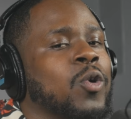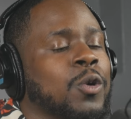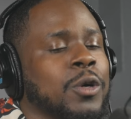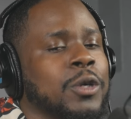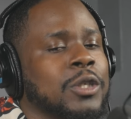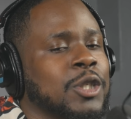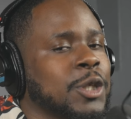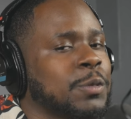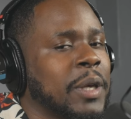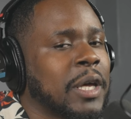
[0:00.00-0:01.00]
word
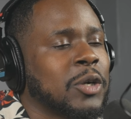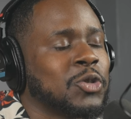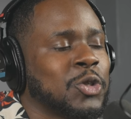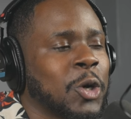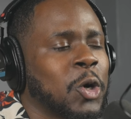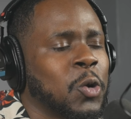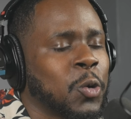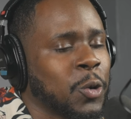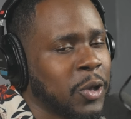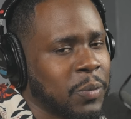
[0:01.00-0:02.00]
just because you're
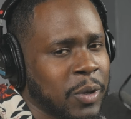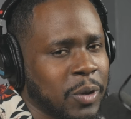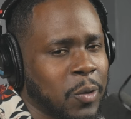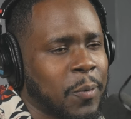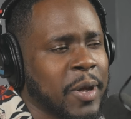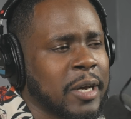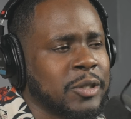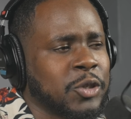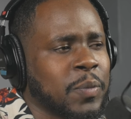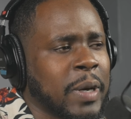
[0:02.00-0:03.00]
older than me or
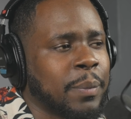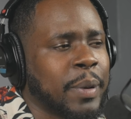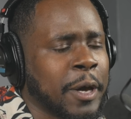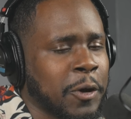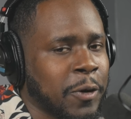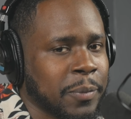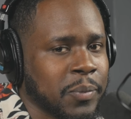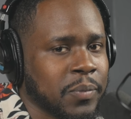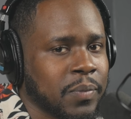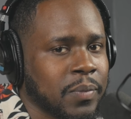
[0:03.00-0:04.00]
because you're my parent.
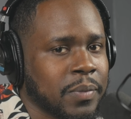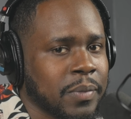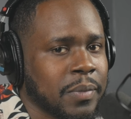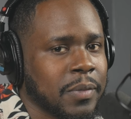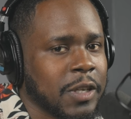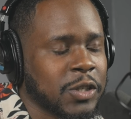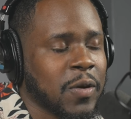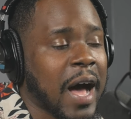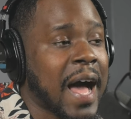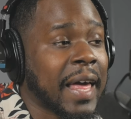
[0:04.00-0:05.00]

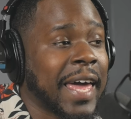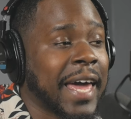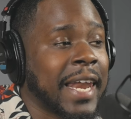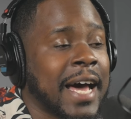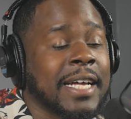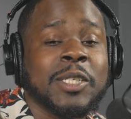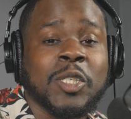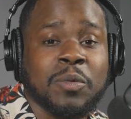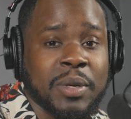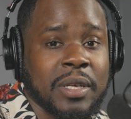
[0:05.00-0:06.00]
So I cannot
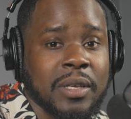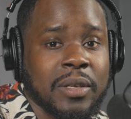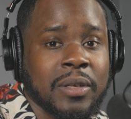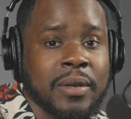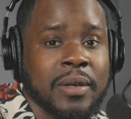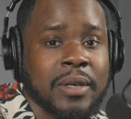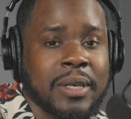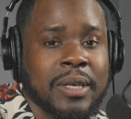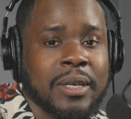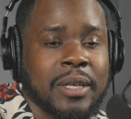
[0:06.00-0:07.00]
speak.
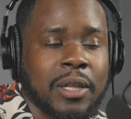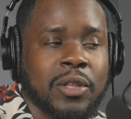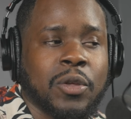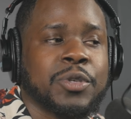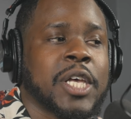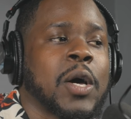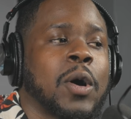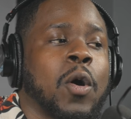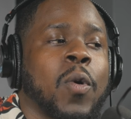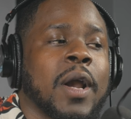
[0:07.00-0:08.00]
You tell
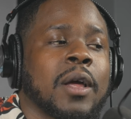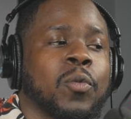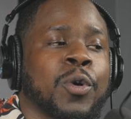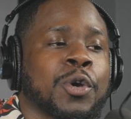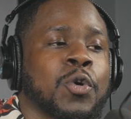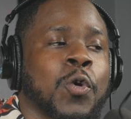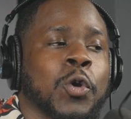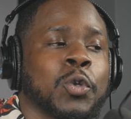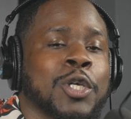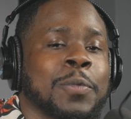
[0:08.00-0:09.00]
on one one
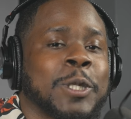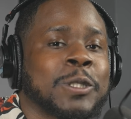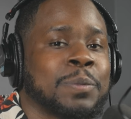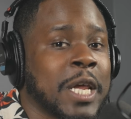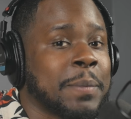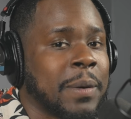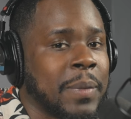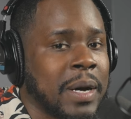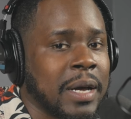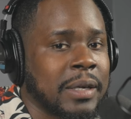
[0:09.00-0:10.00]
accord you tell me to speak my
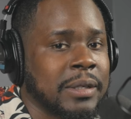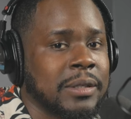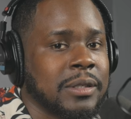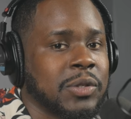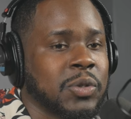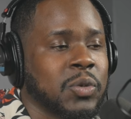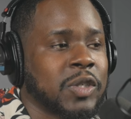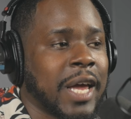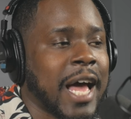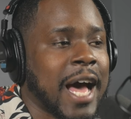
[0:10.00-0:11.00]
mind, to
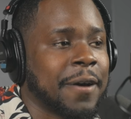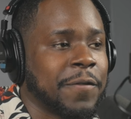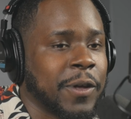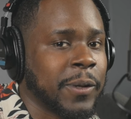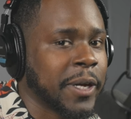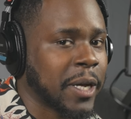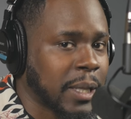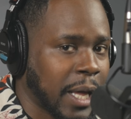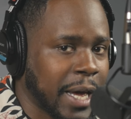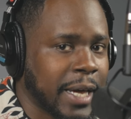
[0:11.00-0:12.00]
say how I feel in
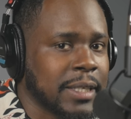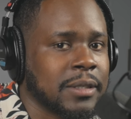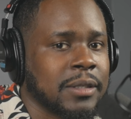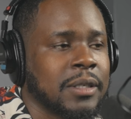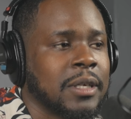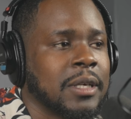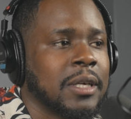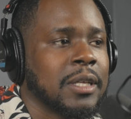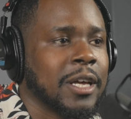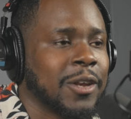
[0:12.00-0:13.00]
class and
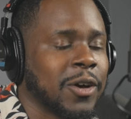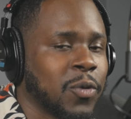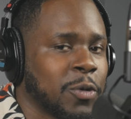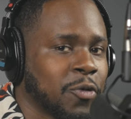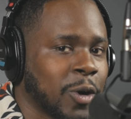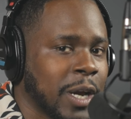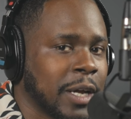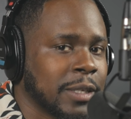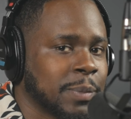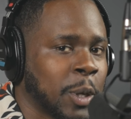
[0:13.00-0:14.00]
you know with
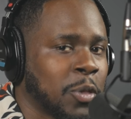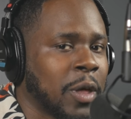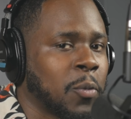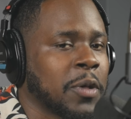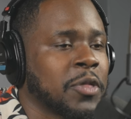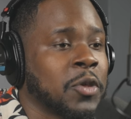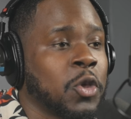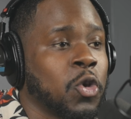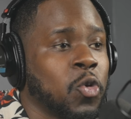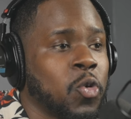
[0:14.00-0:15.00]
friends, but then with
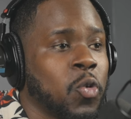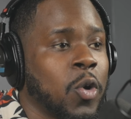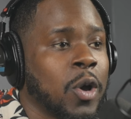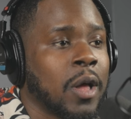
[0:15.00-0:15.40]
you,